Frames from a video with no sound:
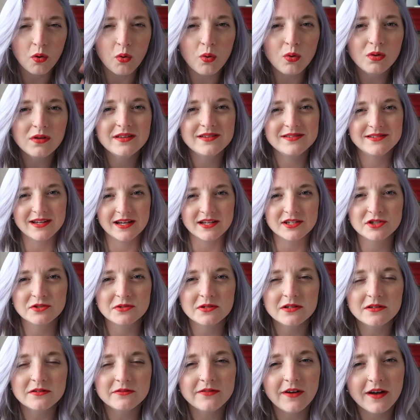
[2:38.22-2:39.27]
whole
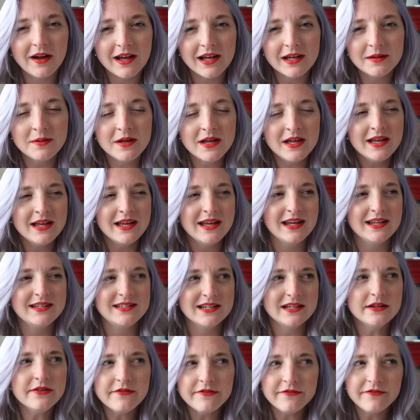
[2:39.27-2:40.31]
industrial vibe, it
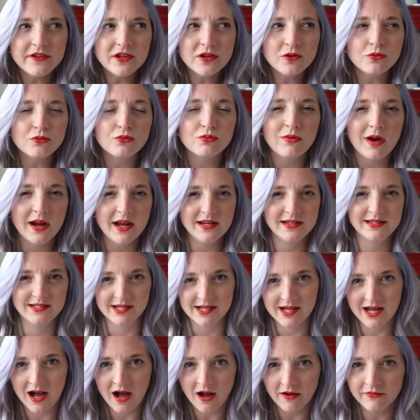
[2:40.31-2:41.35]
didn't feel right to
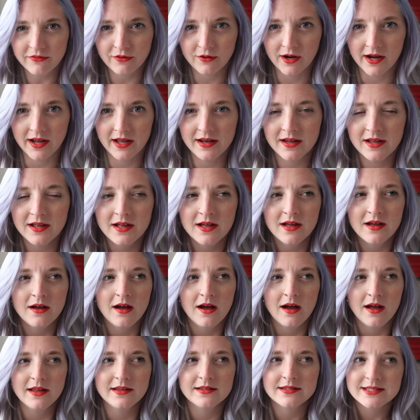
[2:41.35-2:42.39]
cover it.
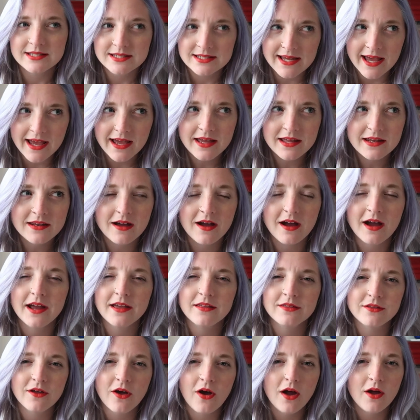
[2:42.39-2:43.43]
Instead,
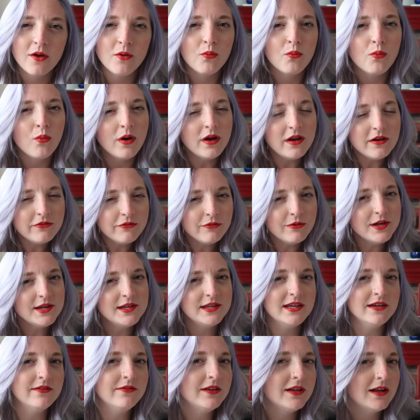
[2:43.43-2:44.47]
I thought, what if we
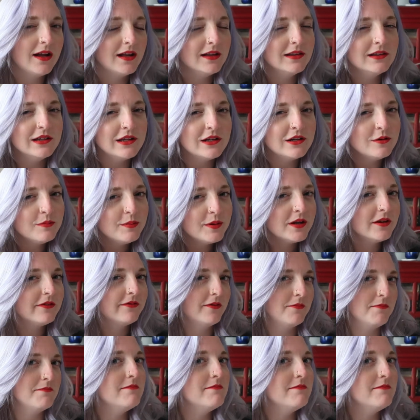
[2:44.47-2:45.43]
give it a little bit of a